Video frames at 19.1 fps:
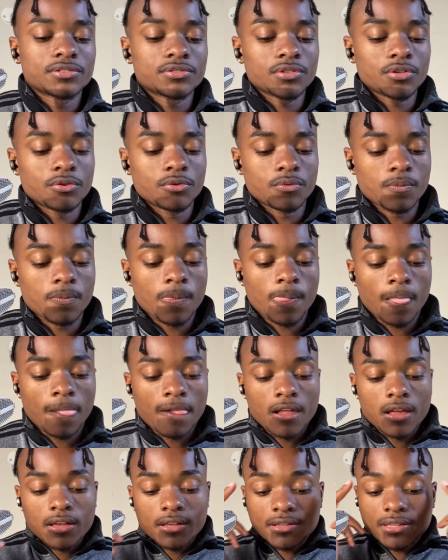So
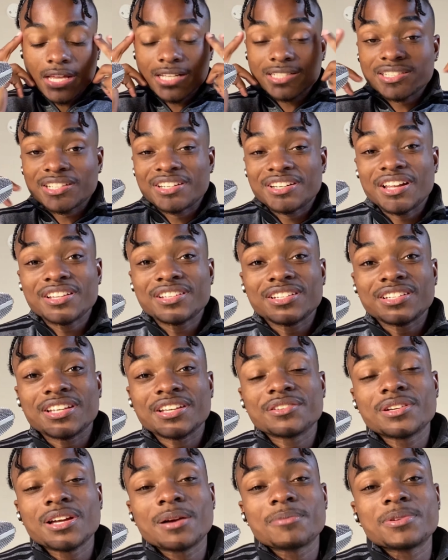that's another
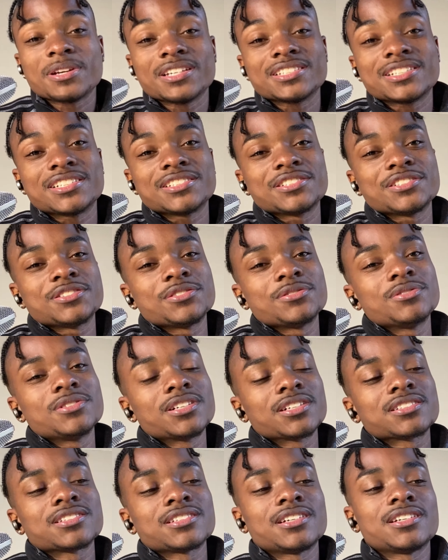thing you gotta pay attention to.
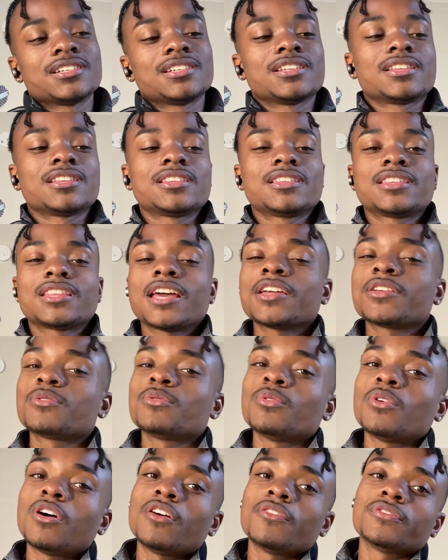Look, son. Thank
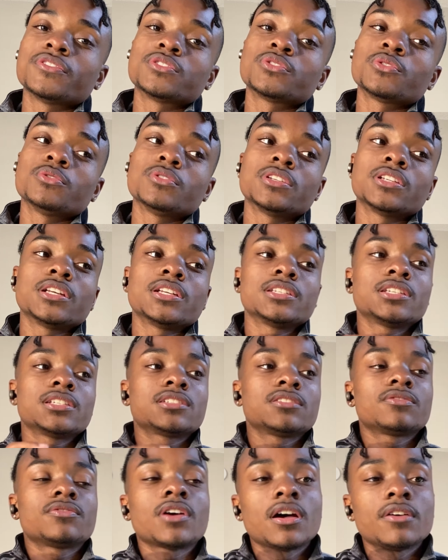you all for tuning in. This
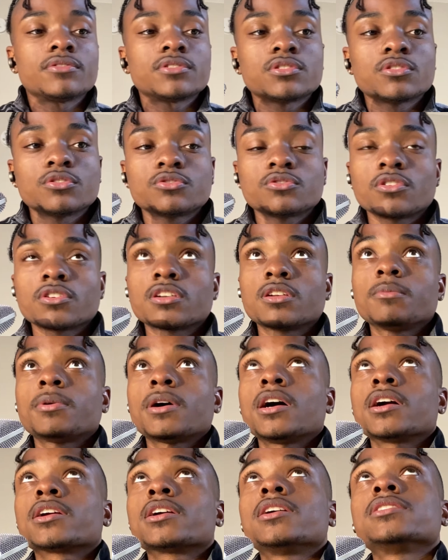is Forever Slow Stroking the
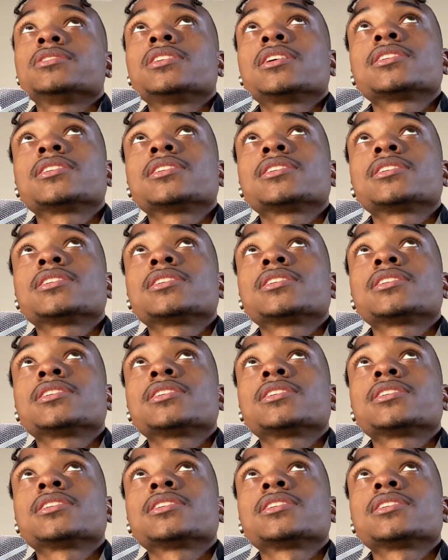Podcast.